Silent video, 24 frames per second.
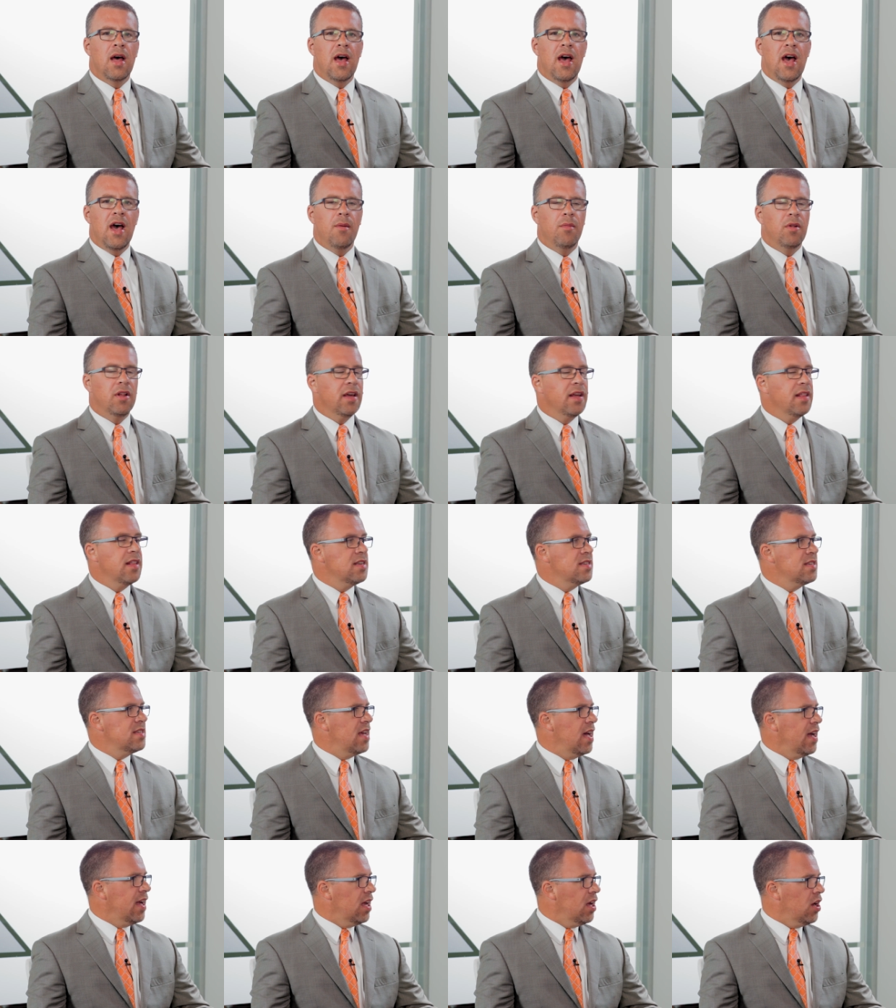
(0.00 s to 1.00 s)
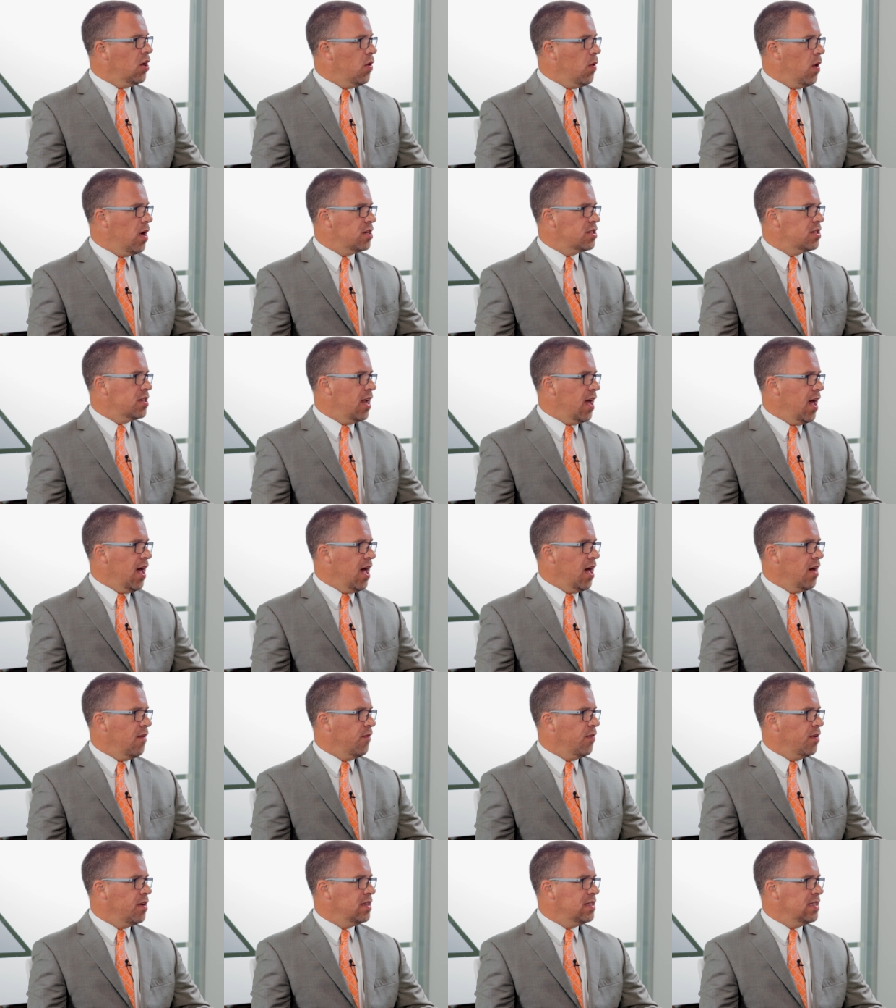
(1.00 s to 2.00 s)
Emily, the second question I have
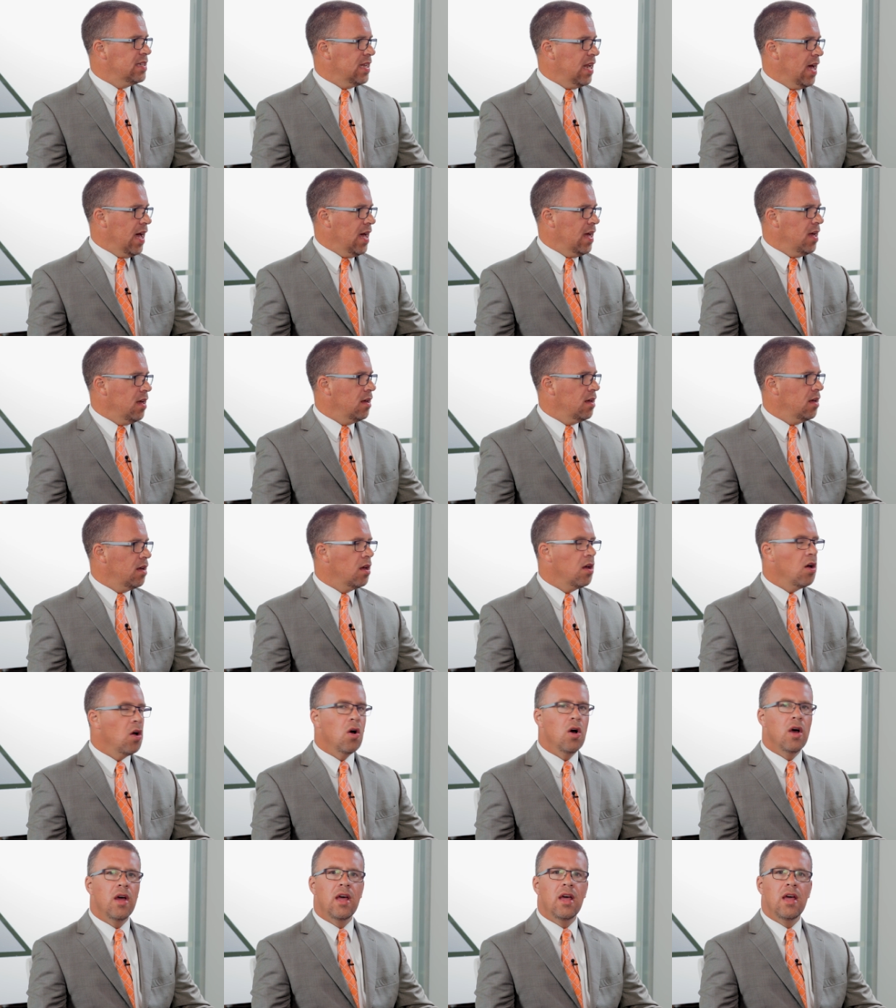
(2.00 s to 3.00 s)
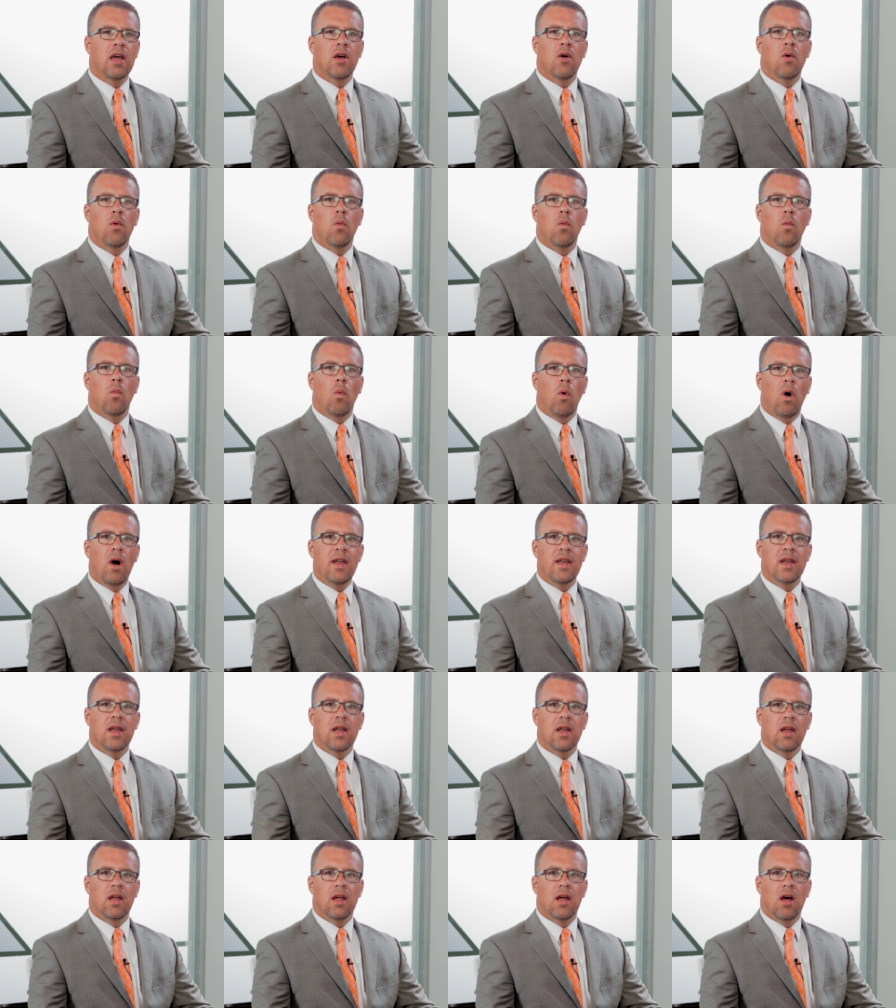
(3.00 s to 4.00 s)
for you today, what
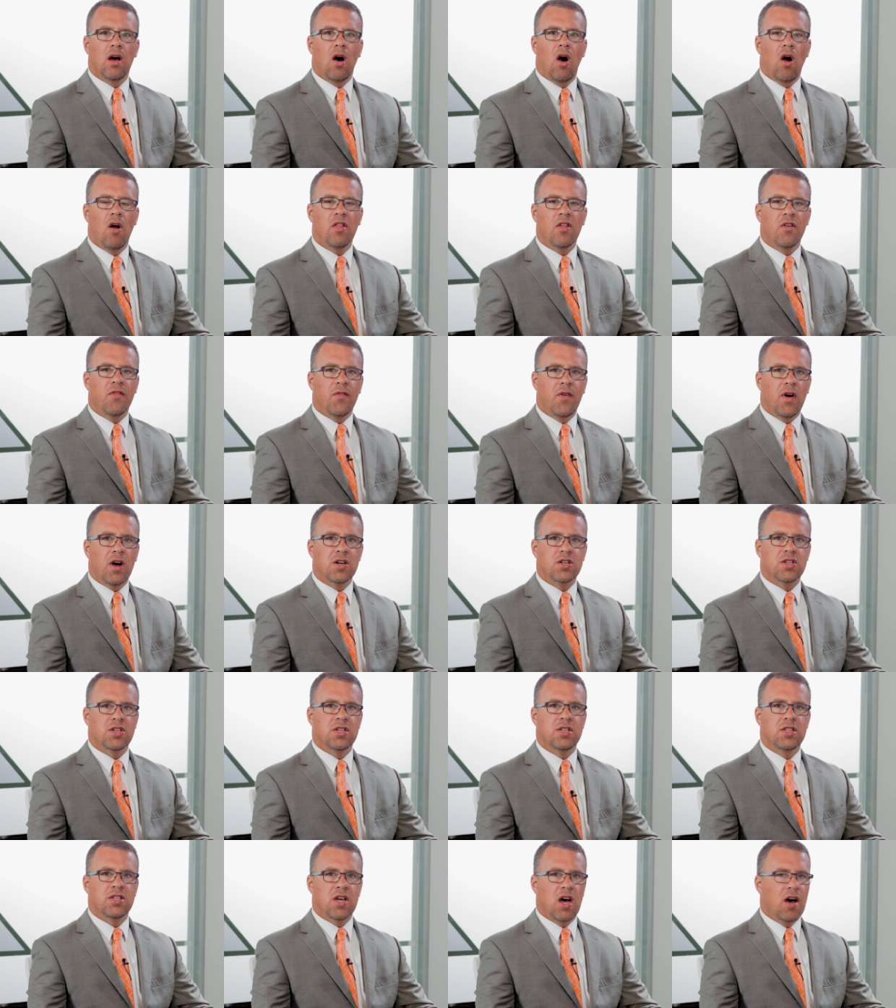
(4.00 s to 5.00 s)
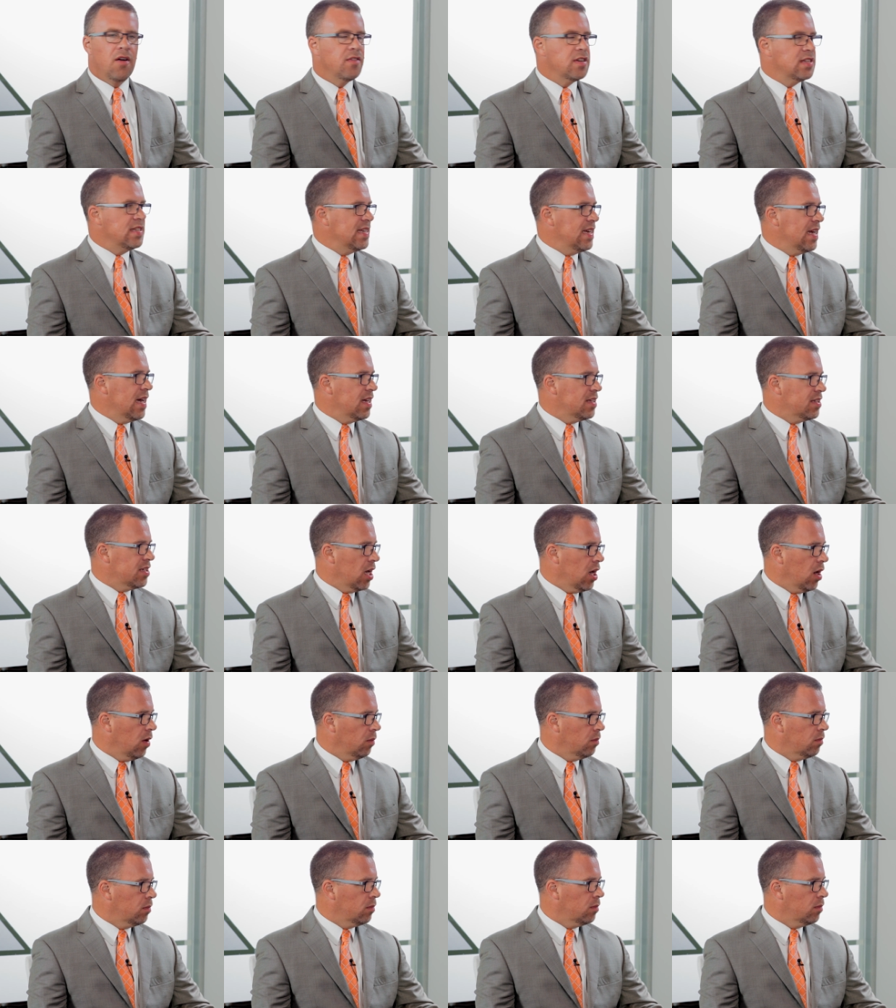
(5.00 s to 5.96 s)
are the functions of a DSO?